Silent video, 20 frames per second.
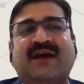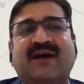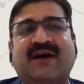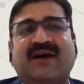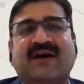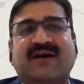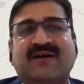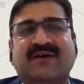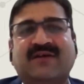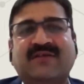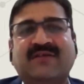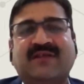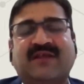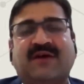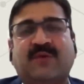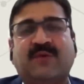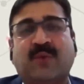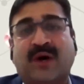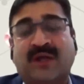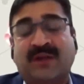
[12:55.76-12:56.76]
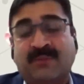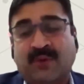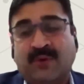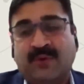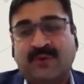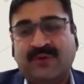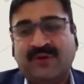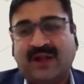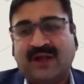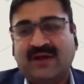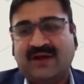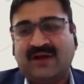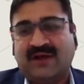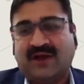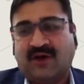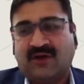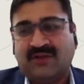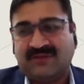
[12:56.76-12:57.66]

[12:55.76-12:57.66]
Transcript: uh, one more uh,